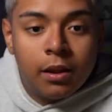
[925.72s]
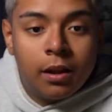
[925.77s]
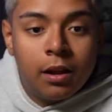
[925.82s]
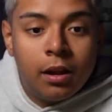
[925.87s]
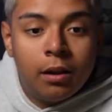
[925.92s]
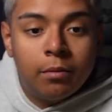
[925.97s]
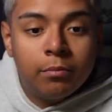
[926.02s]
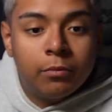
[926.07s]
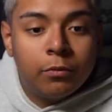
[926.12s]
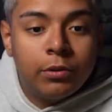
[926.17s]

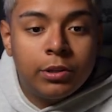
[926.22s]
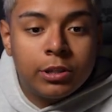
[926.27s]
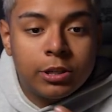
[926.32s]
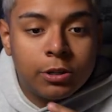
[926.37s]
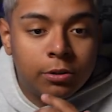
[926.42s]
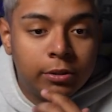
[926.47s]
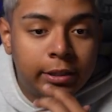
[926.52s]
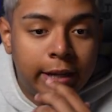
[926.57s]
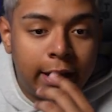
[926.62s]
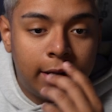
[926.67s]
If we
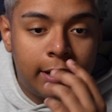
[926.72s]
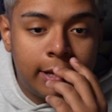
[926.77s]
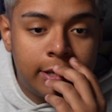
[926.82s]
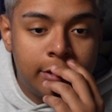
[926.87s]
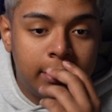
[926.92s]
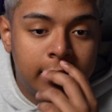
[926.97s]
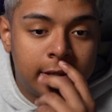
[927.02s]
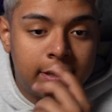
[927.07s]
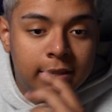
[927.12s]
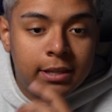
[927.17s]
scroll down, as
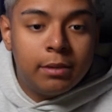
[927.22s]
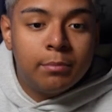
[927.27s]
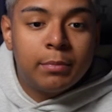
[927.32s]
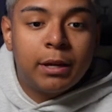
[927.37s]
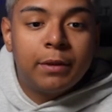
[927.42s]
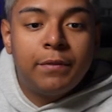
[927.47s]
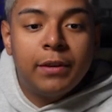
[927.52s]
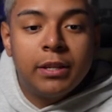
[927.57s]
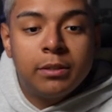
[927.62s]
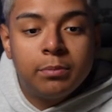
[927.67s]
you can see,
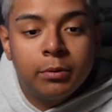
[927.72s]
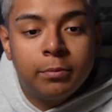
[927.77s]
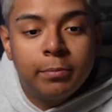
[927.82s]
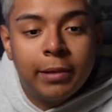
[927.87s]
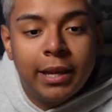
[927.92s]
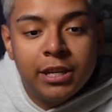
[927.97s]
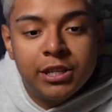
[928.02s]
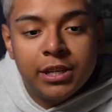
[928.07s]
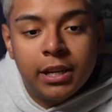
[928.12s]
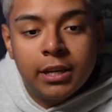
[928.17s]
my Facebook
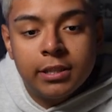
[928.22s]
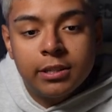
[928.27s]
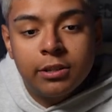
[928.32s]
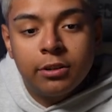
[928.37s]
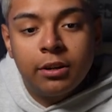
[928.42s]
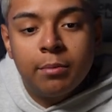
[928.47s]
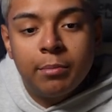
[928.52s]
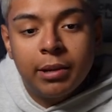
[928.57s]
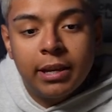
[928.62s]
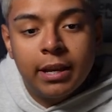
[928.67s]
page and
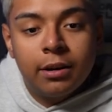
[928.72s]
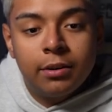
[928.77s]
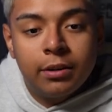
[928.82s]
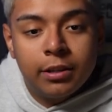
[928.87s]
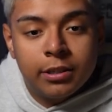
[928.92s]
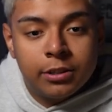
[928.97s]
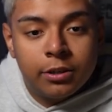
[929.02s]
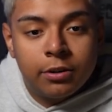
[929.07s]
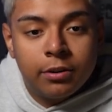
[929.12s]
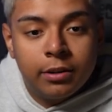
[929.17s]
Instagram account
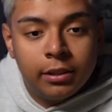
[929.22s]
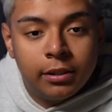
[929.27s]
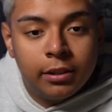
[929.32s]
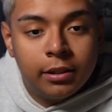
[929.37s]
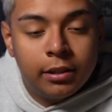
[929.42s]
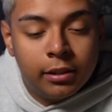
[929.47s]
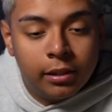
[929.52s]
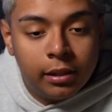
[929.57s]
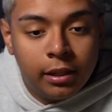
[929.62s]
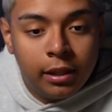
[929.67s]
is
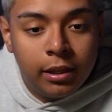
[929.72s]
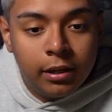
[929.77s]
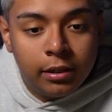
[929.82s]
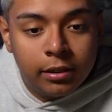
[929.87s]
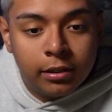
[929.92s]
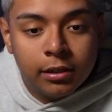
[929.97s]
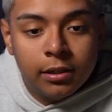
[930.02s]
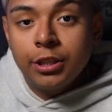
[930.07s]
currently linked.